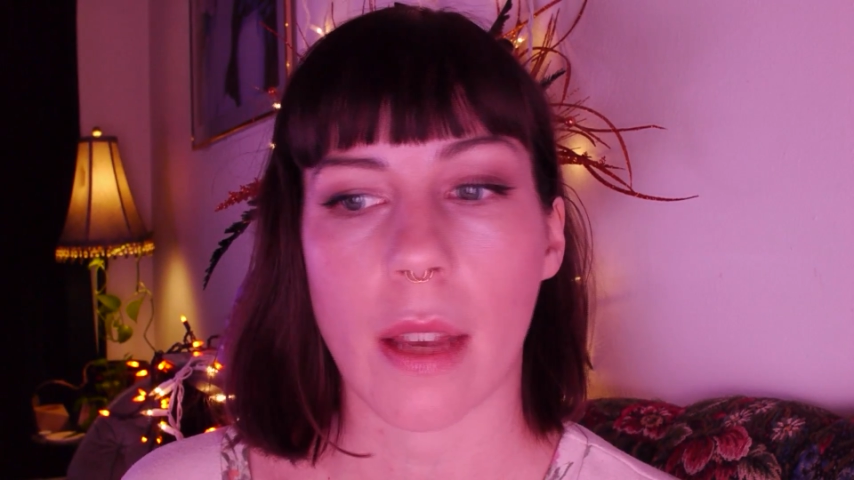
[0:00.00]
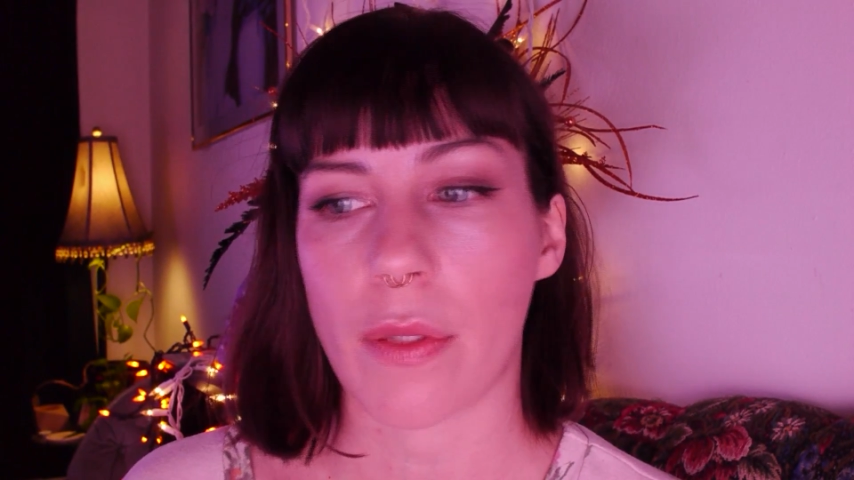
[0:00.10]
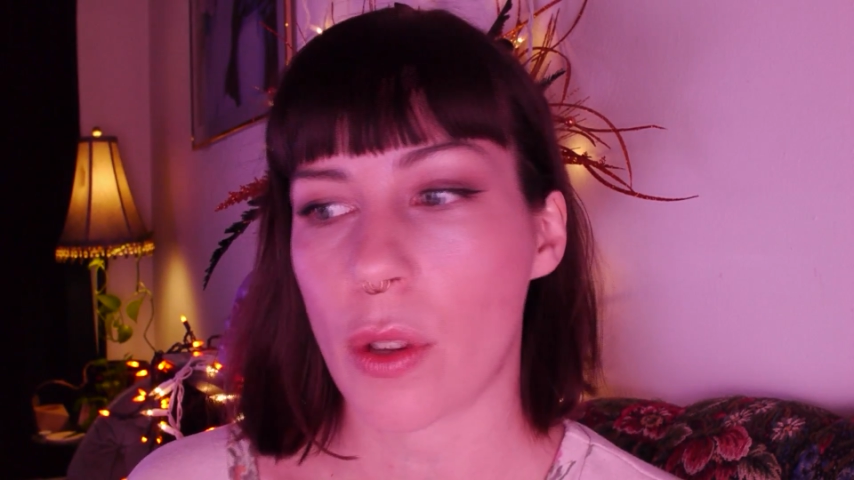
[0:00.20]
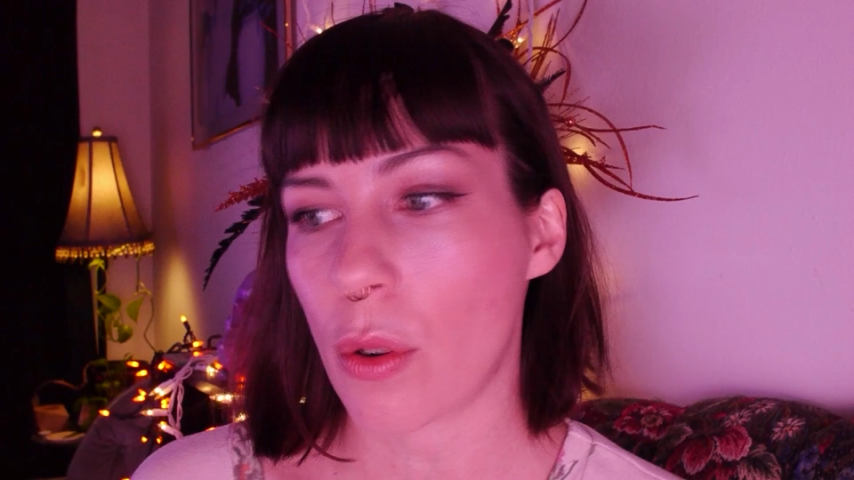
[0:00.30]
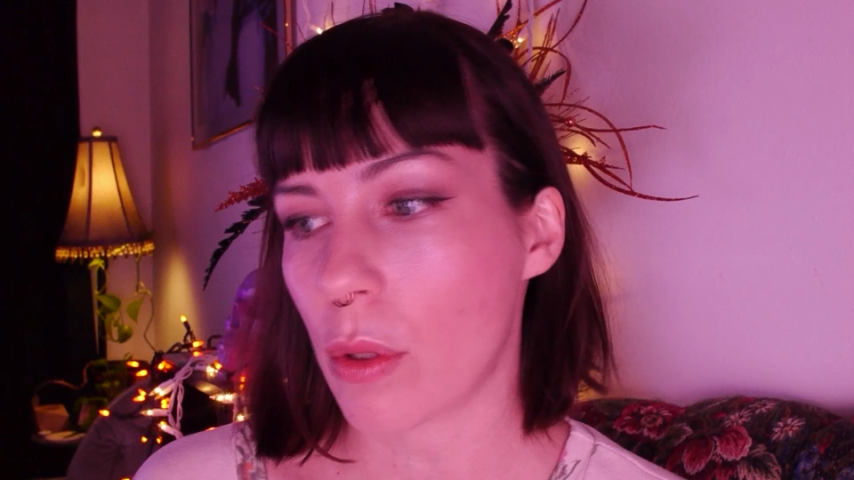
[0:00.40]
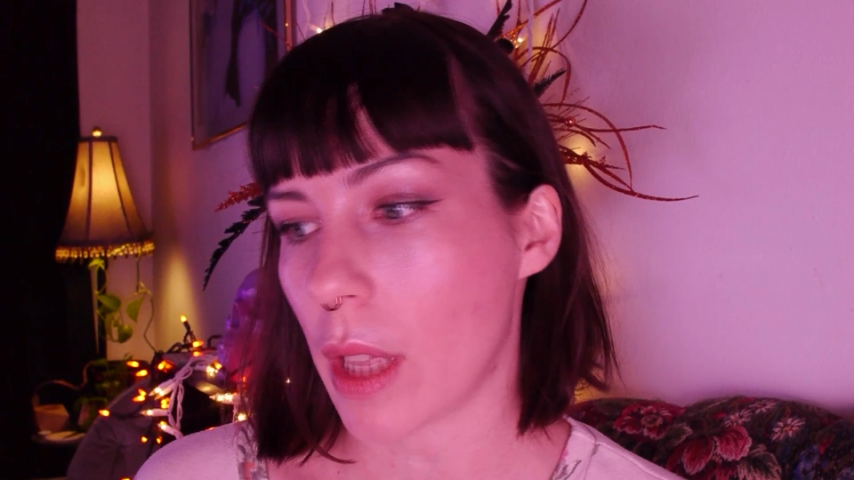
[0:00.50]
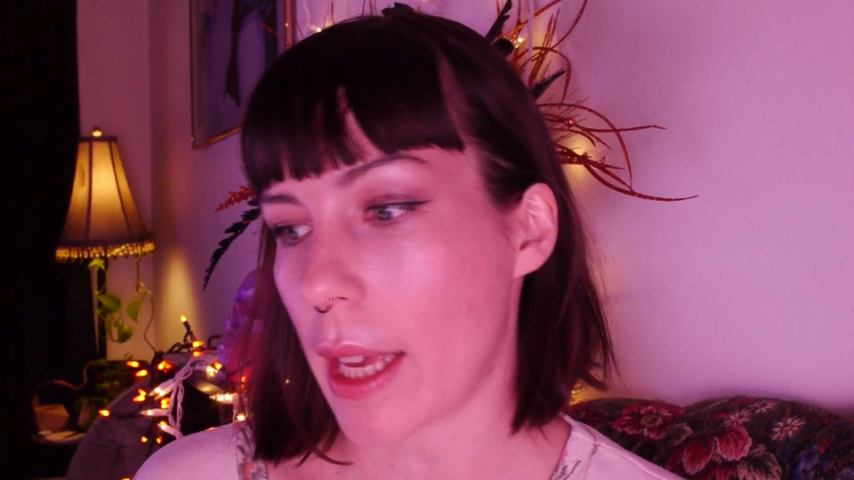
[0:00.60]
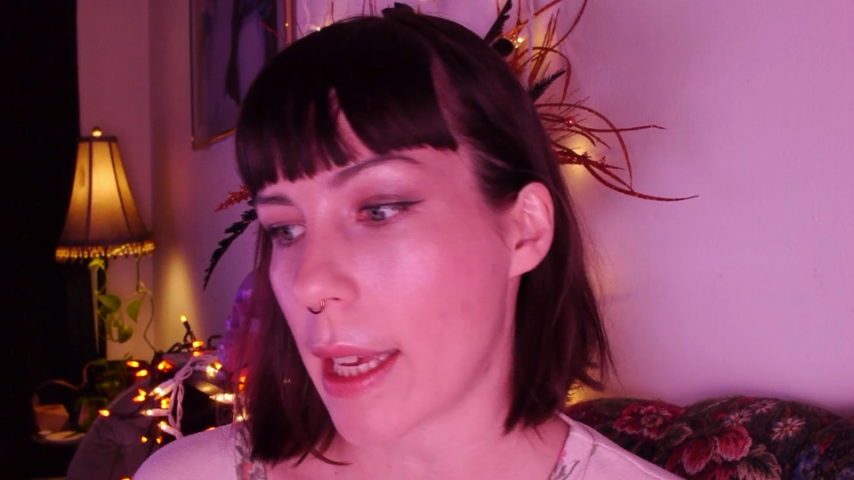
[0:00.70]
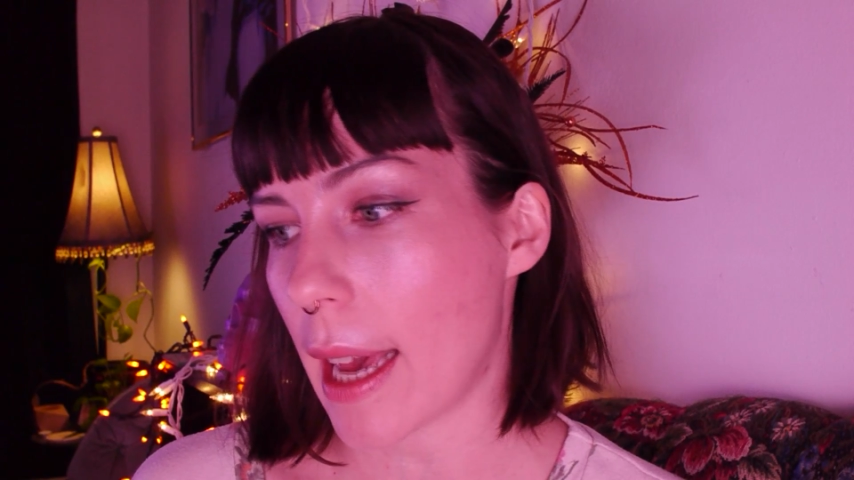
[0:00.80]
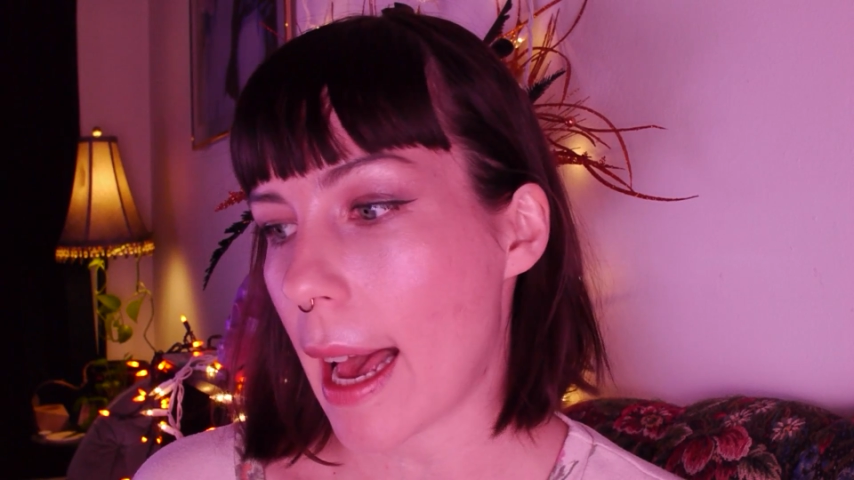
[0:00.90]
if you don't
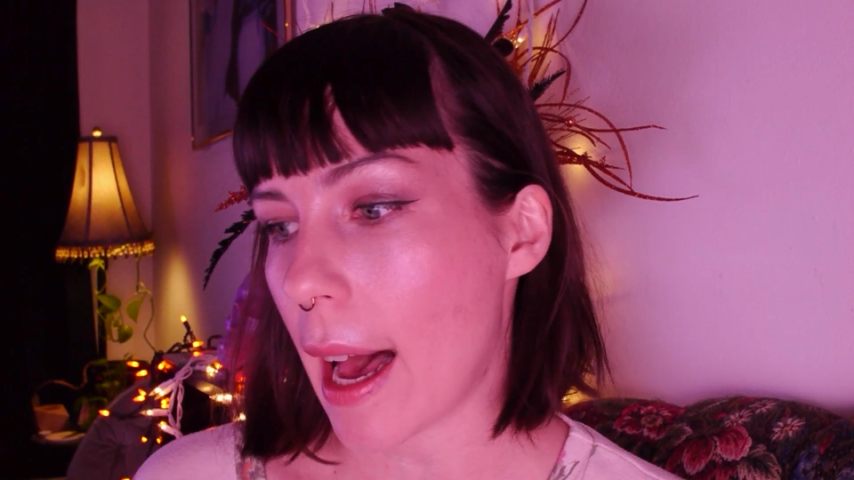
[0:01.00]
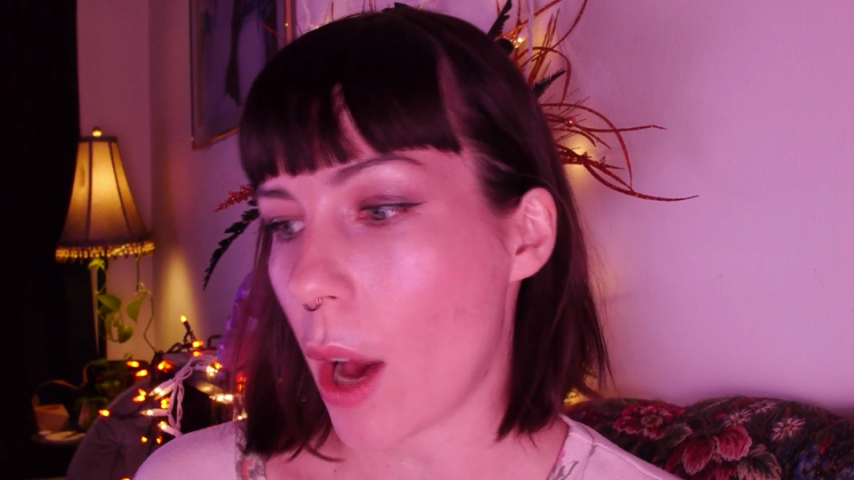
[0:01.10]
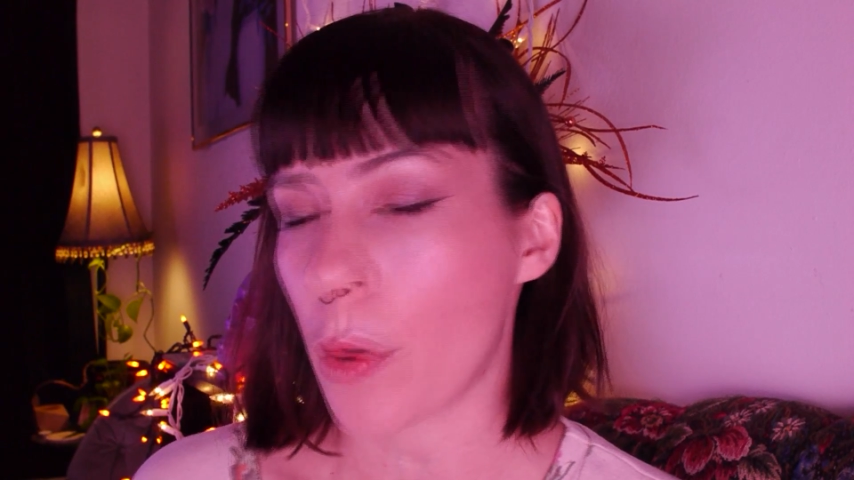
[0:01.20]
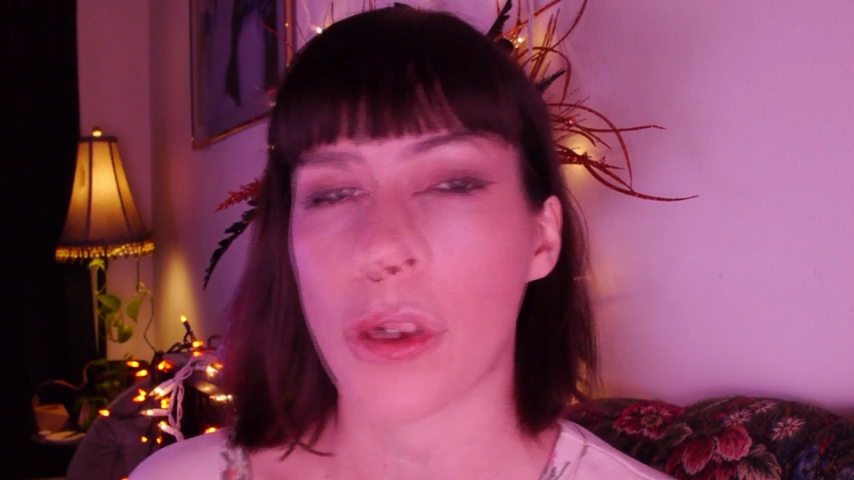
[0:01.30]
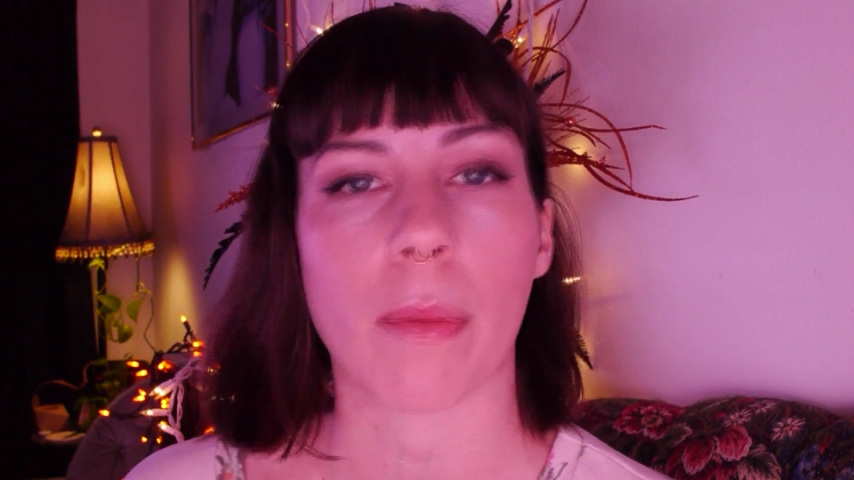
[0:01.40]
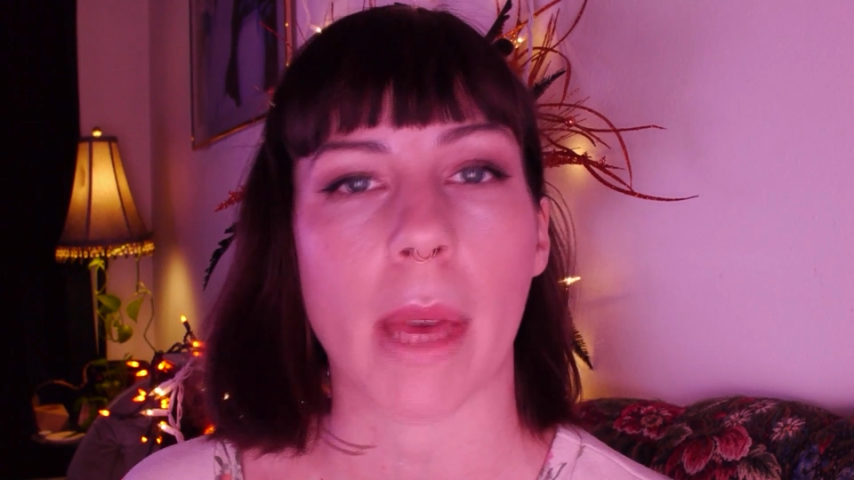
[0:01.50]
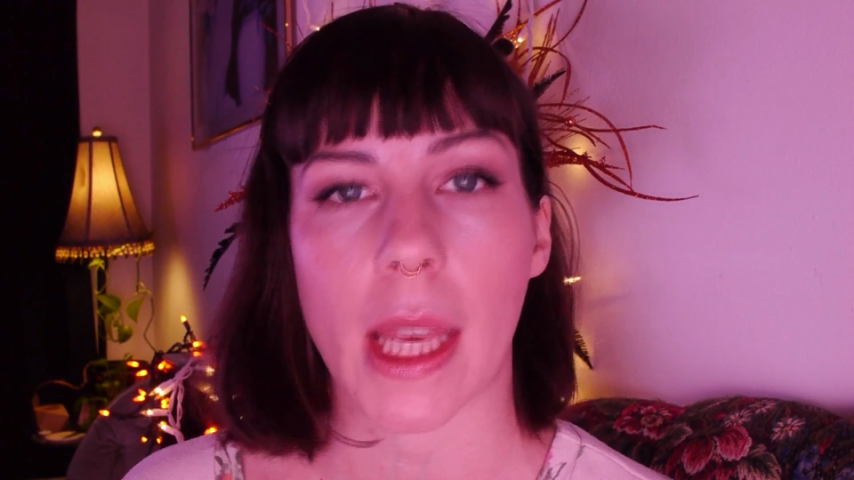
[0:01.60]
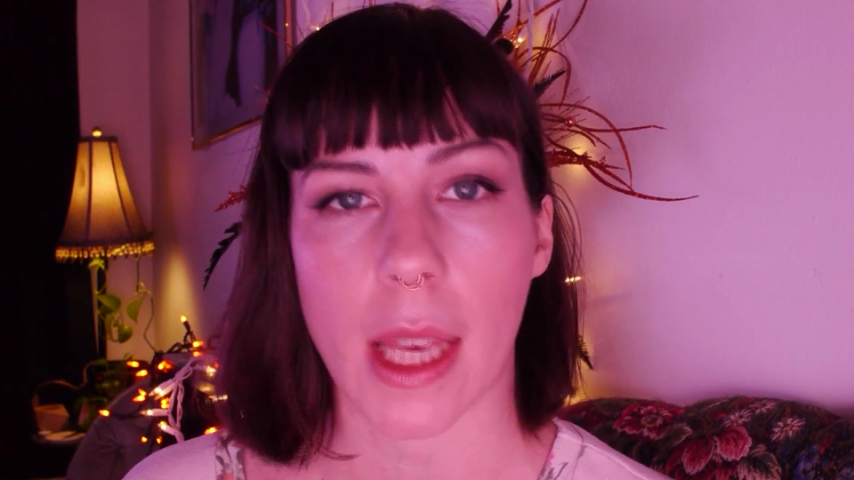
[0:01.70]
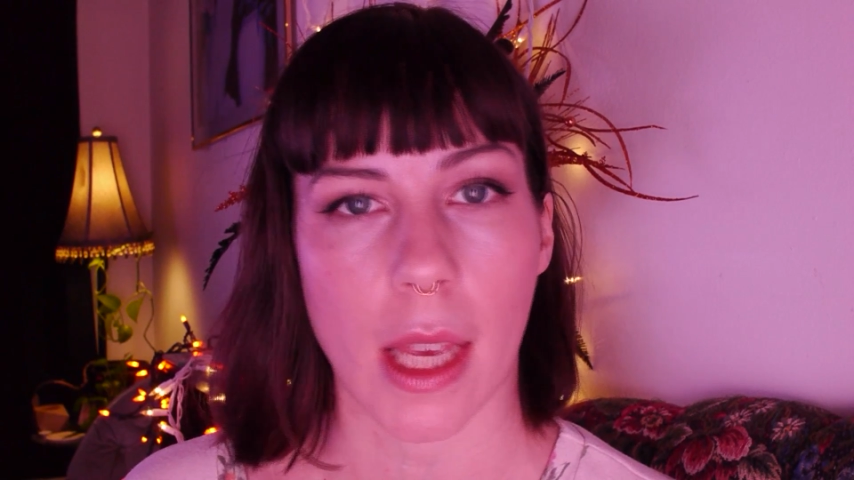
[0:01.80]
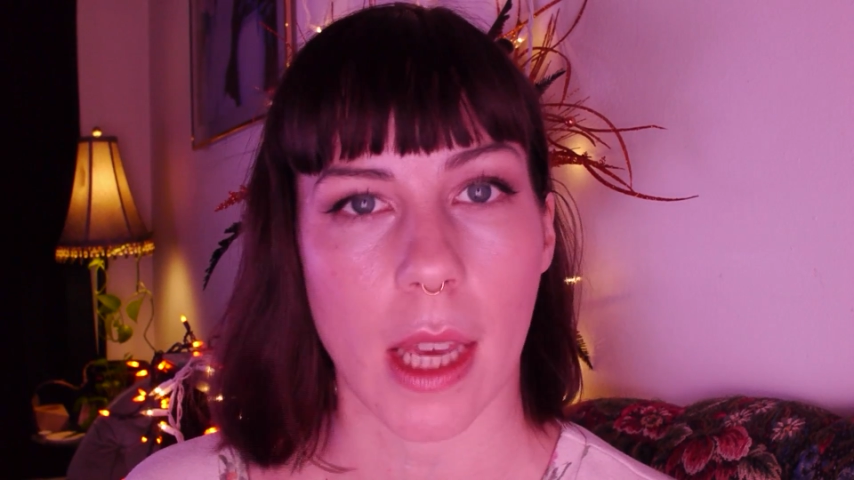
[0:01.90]
like how you're
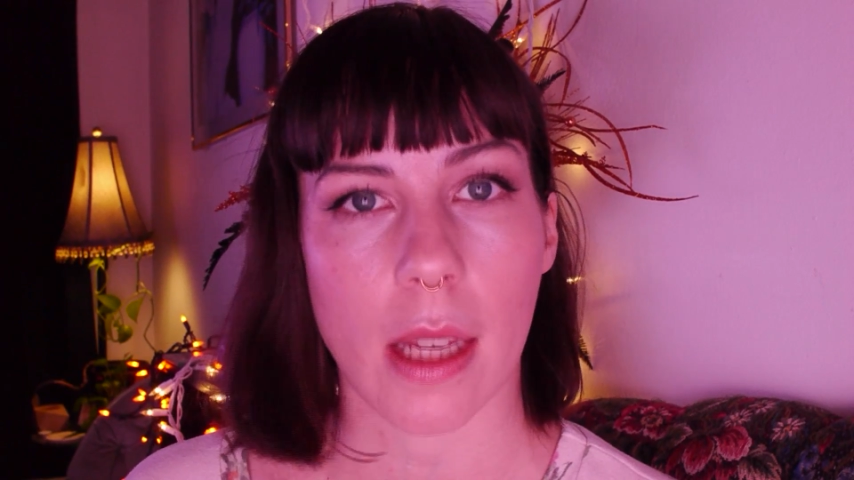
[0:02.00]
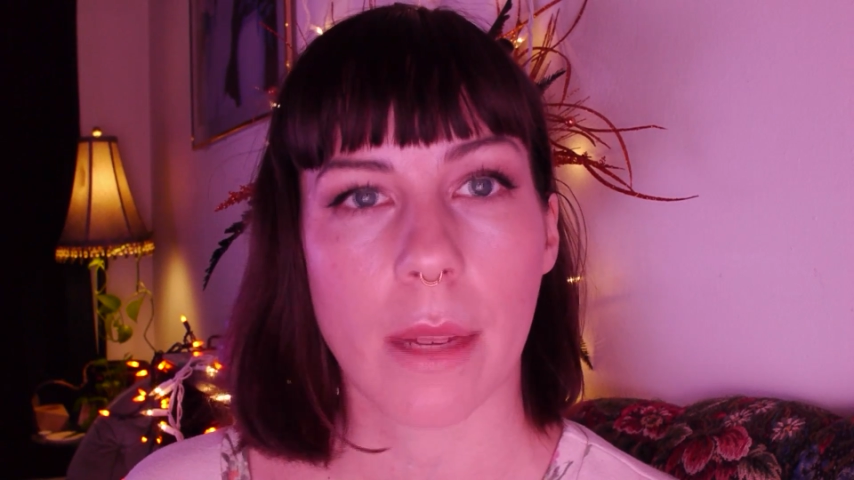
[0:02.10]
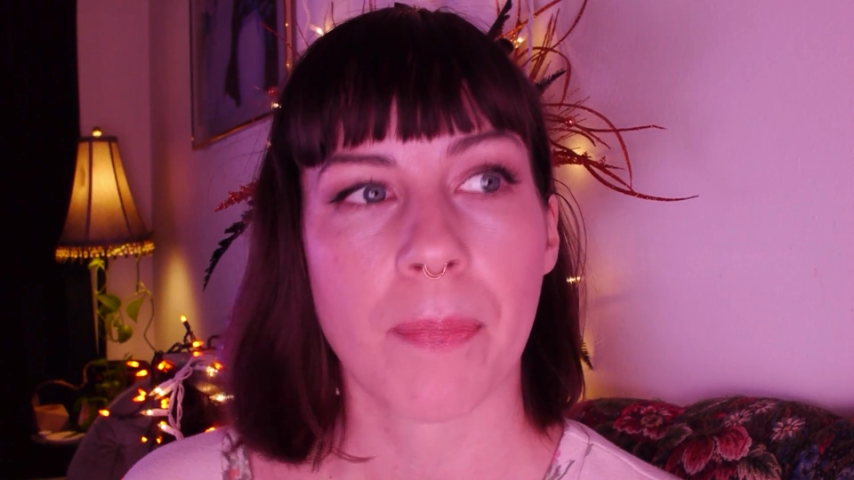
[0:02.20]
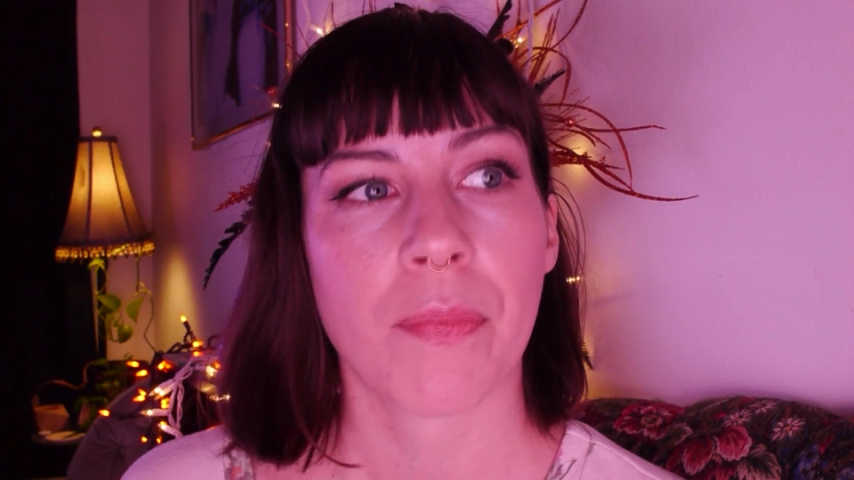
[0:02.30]
making it,